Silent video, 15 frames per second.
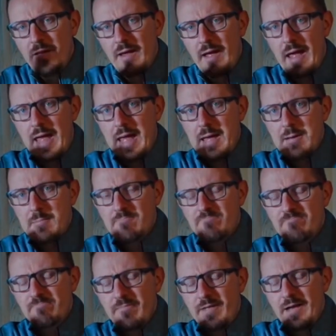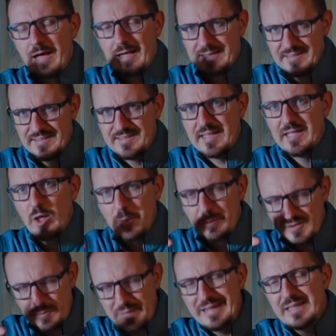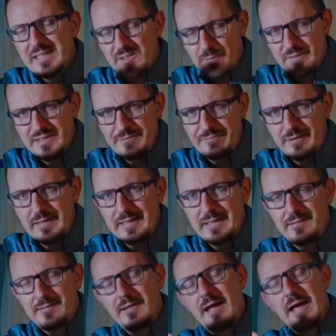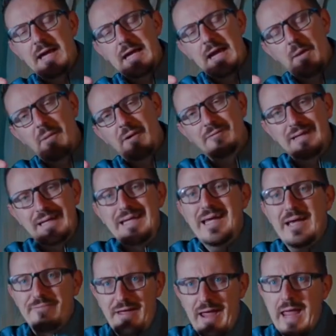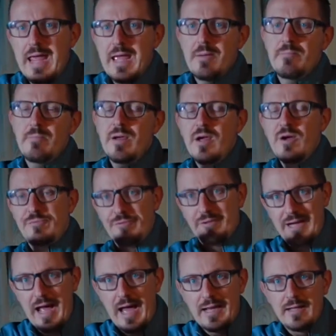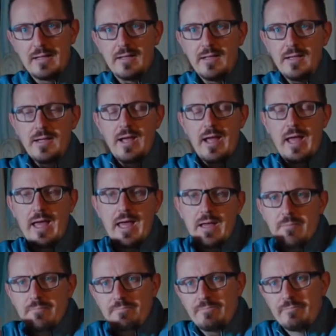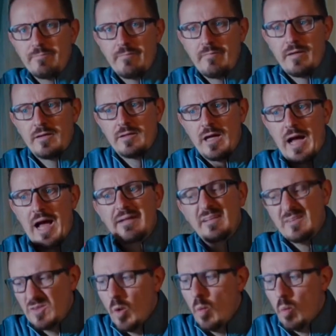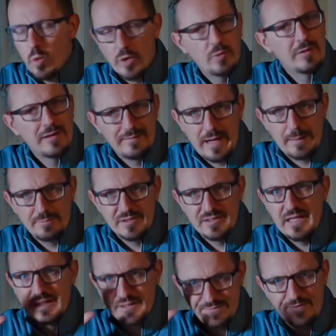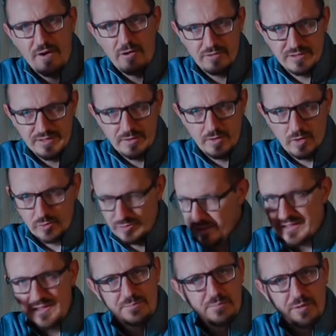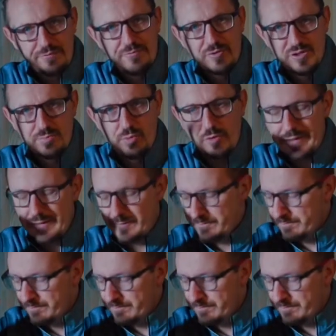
And as I said, I'm speaking specifically today about the EFM for Canon. And they don't work with adapters as far as I know. So that's my first point.